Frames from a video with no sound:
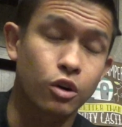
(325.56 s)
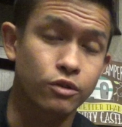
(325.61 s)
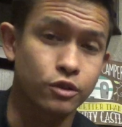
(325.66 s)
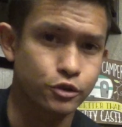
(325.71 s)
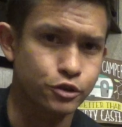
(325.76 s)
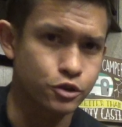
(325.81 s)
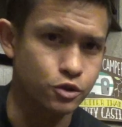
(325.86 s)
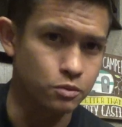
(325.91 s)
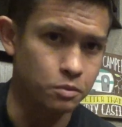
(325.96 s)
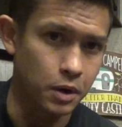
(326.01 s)
over
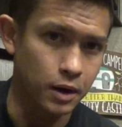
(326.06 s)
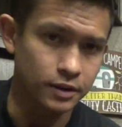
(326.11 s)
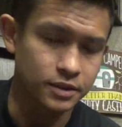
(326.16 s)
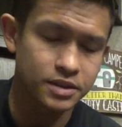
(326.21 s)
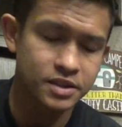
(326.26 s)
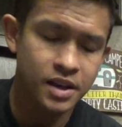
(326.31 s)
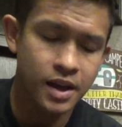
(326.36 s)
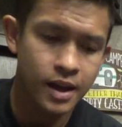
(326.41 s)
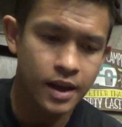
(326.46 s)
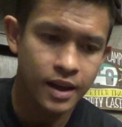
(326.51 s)
2
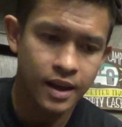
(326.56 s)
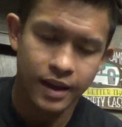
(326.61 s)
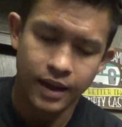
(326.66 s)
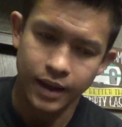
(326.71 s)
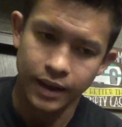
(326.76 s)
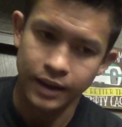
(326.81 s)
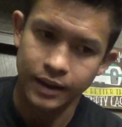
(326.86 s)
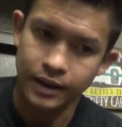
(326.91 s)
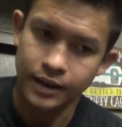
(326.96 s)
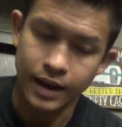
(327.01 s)
months,
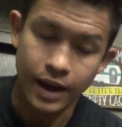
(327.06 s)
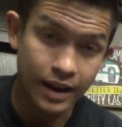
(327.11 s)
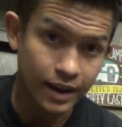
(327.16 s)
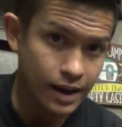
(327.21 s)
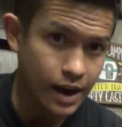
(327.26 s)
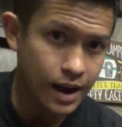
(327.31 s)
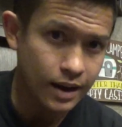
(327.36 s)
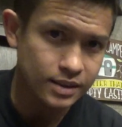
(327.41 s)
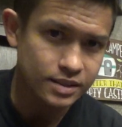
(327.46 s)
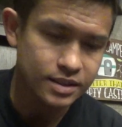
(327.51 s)
and I
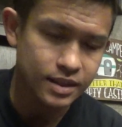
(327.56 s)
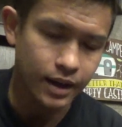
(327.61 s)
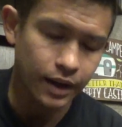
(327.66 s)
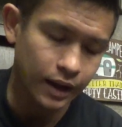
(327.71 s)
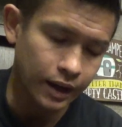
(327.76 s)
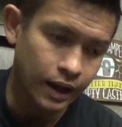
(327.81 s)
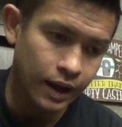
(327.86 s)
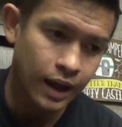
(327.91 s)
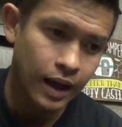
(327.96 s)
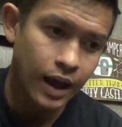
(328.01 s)
gotta
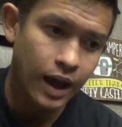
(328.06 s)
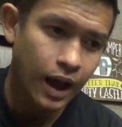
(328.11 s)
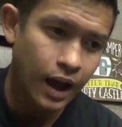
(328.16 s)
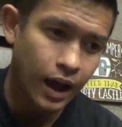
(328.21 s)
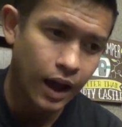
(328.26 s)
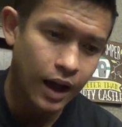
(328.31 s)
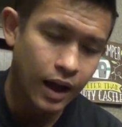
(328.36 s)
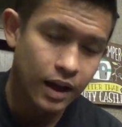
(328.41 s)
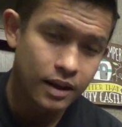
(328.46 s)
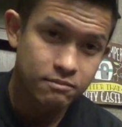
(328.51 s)
say,
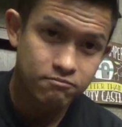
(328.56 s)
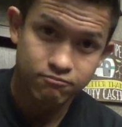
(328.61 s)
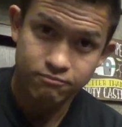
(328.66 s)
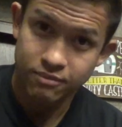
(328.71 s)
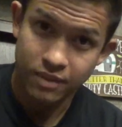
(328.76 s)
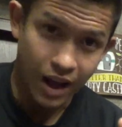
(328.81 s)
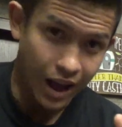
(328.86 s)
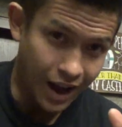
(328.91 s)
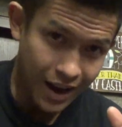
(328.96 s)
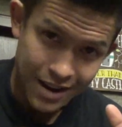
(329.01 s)

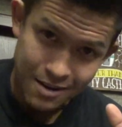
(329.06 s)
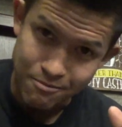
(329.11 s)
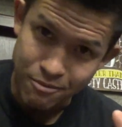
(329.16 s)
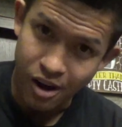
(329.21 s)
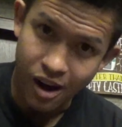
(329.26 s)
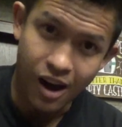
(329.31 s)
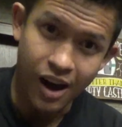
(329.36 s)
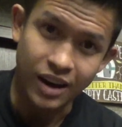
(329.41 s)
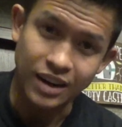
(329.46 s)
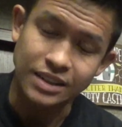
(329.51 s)
I am
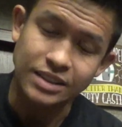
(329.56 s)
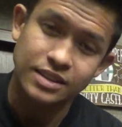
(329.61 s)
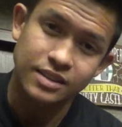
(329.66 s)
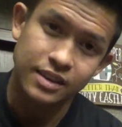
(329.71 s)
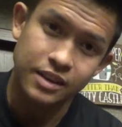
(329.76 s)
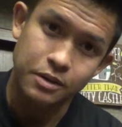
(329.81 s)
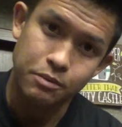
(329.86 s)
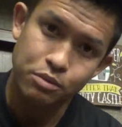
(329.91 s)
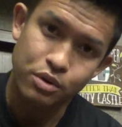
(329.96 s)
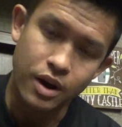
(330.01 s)

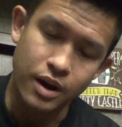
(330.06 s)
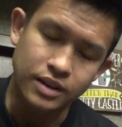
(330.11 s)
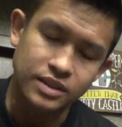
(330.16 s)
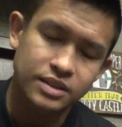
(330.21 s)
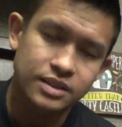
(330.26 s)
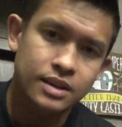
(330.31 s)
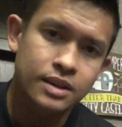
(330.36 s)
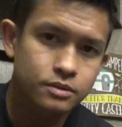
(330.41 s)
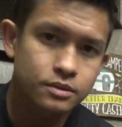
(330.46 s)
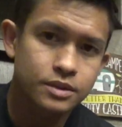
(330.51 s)
honestly
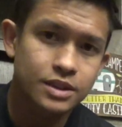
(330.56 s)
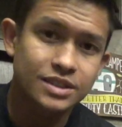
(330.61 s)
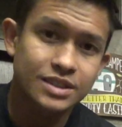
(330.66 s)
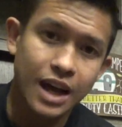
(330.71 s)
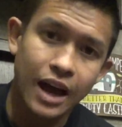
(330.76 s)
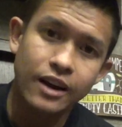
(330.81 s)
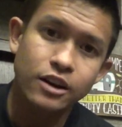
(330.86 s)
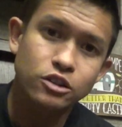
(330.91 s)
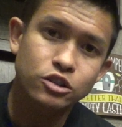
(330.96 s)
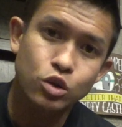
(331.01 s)
impressed. The
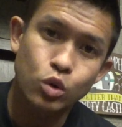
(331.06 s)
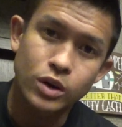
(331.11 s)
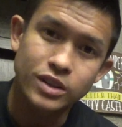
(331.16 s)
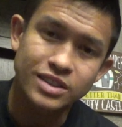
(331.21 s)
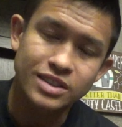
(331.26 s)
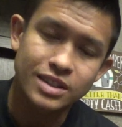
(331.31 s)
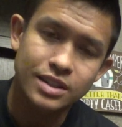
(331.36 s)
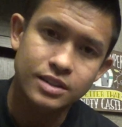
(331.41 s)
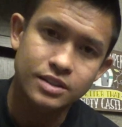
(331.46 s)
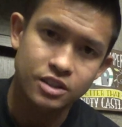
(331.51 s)
tire
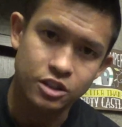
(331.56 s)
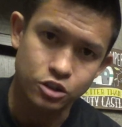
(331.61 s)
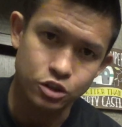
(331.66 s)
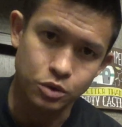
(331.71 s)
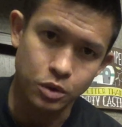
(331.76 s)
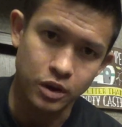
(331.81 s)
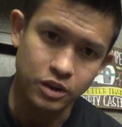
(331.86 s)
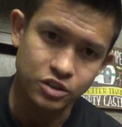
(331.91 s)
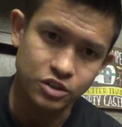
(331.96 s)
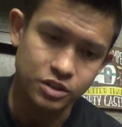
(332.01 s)
twist
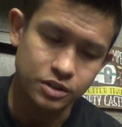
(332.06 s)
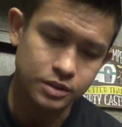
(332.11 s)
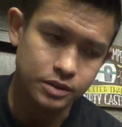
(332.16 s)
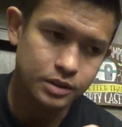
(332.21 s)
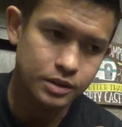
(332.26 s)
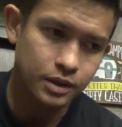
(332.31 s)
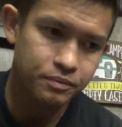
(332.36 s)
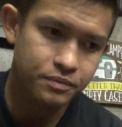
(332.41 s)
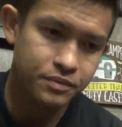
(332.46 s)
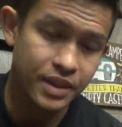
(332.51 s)

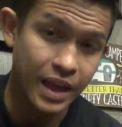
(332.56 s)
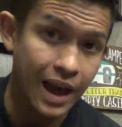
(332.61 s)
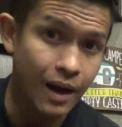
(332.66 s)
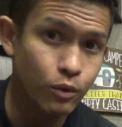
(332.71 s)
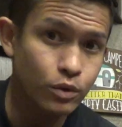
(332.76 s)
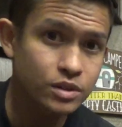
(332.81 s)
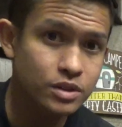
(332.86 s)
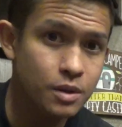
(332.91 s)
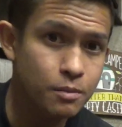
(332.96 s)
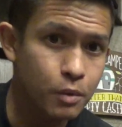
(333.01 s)
situation,
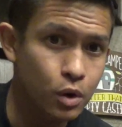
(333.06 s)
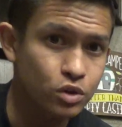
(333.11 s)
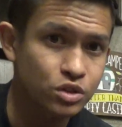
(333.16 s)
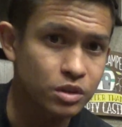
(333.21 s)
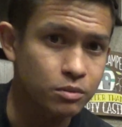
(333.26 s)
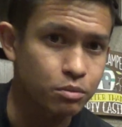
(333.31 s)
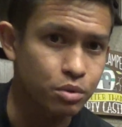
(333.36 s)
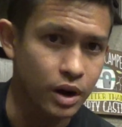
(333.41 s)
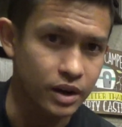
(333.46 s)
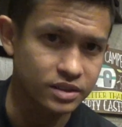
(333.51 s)
that was the most
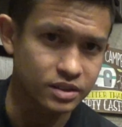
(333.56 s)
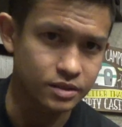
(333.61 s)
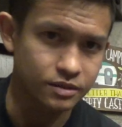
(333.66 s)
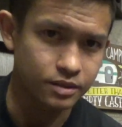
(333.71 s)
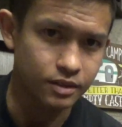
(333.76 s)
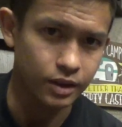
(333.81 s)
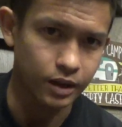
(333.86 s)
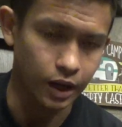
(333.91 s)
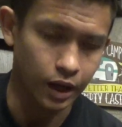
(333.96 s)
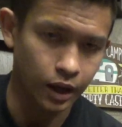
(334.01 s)
impressive
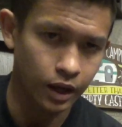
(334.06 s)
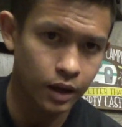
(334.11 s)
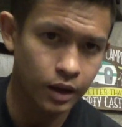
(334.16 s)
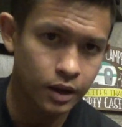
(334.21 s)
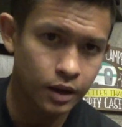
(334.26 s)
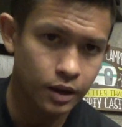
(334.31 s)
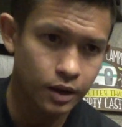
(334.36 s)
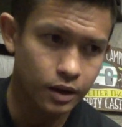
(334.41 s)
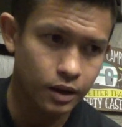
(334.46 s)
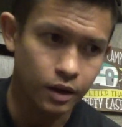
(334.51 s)
thing.
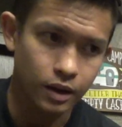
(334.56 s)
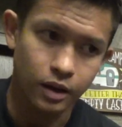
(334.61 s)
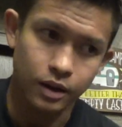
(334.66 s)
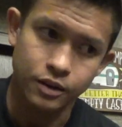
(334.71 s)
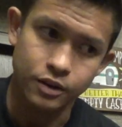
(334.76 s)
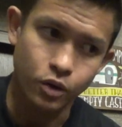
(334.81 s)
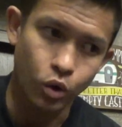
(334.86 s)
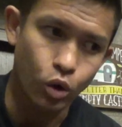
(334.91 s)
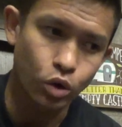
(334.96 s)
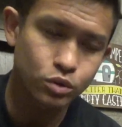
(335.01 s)

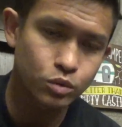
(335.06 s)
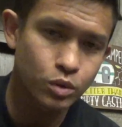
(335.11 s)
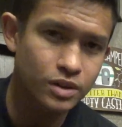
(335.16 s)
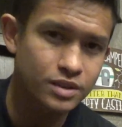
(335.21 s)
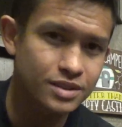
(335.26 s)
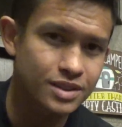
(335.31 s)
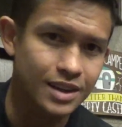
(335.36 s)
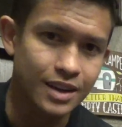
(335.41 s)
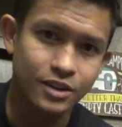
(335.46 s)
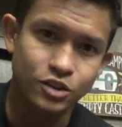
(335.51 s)
The old
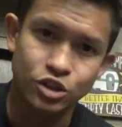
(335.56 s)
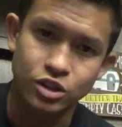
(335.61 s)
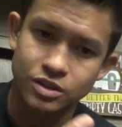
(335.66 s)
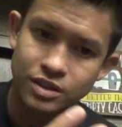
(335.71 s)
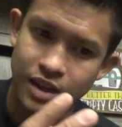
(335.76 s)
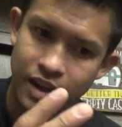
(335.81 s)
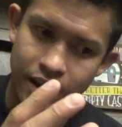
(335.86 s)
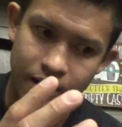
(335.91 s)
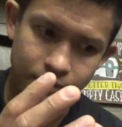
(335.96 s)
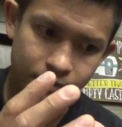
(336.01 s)
ones,
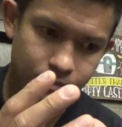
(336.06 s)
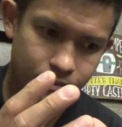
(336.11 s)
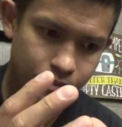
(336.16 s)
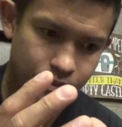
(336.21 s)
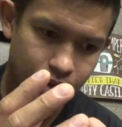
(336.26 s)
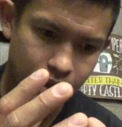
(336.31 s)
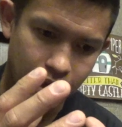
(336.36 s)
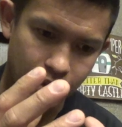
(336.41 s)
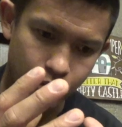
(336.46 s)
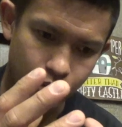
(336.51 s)
it
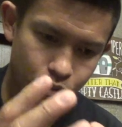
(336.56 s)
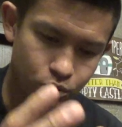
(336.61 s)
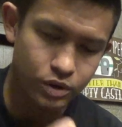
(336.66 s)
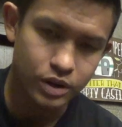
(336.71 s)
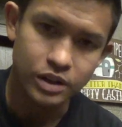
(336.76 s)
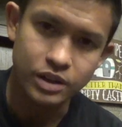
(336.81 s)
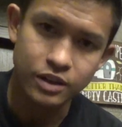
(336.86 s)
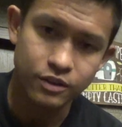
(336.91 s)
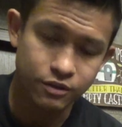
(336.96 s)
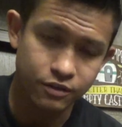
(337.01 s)

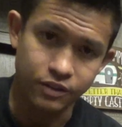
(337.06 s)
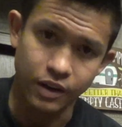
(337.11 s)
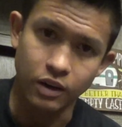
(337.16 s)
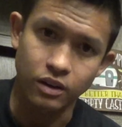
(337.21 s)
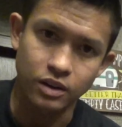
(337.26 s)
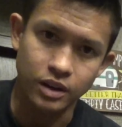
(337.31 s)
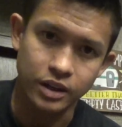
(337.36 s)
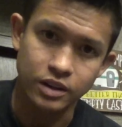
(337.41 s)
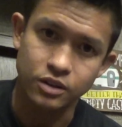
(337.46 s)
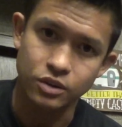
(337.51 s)
really
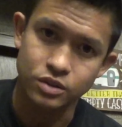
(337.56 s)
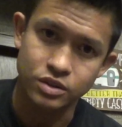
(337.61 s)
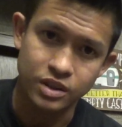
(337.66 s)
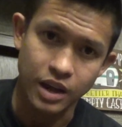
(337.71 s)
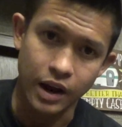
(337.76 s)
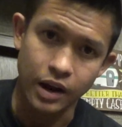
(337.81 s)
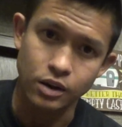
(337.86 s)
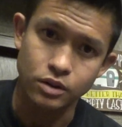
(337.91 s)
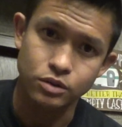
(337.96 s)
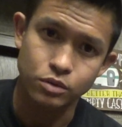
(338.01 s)
felt like those
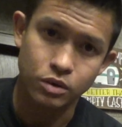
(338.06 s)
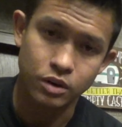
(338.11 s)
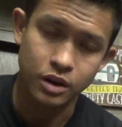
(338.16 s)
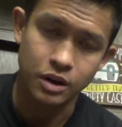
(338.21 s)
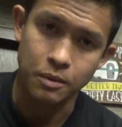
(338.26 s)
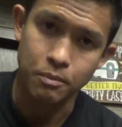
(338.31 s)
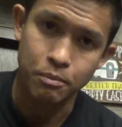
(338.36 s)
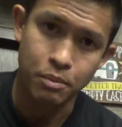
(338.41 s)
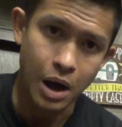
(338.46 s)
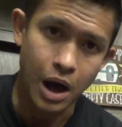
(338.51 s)
tires were
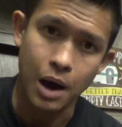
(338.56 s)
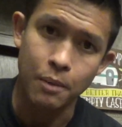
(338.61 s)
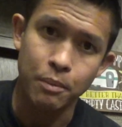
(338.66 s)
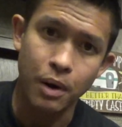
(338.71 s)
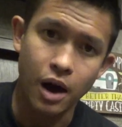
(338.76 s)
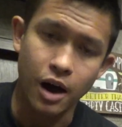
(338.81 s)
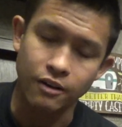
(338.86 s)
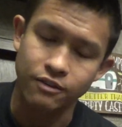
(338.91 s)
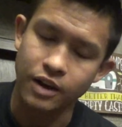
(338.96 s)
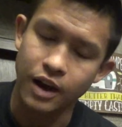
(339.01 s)
gonna pop
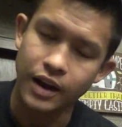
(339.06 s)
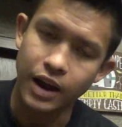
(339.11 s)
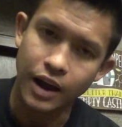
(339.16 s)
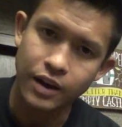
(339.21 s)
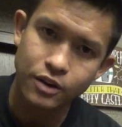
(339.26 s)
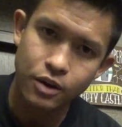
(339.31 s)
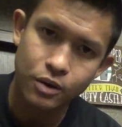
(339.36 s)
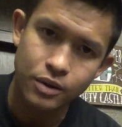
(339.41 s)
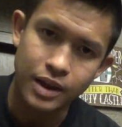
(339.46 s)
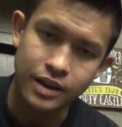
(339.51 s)
off. I
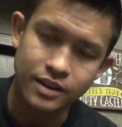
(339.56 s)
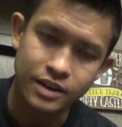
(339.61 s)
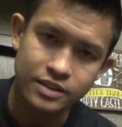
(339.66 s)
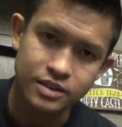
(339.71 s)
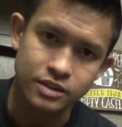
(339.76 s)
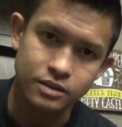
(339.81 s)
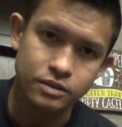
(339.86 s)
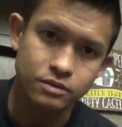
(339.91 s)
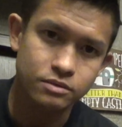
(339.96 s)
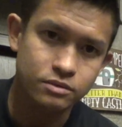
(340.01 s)
know that
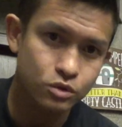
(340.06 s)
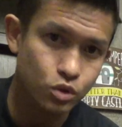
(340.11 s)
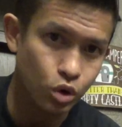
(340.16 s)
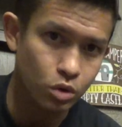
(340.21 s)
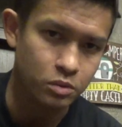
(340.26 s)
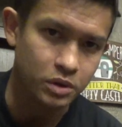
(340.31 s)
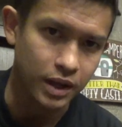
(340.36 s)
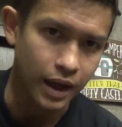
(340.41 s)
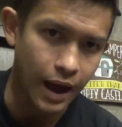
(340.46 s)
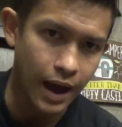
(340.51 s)
doesn't
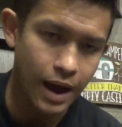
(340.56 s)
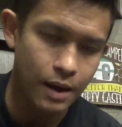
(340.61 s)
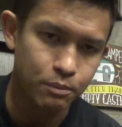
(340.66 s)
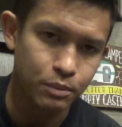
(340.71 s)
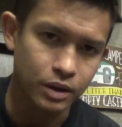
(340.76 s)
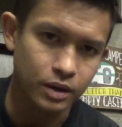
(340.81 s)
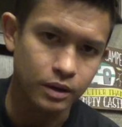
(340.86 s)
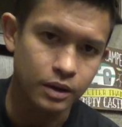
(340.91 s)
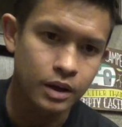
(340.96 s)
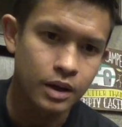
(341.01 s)
normally
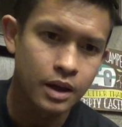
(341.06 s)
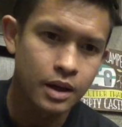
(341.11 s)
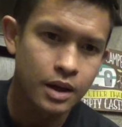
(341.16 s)
happen,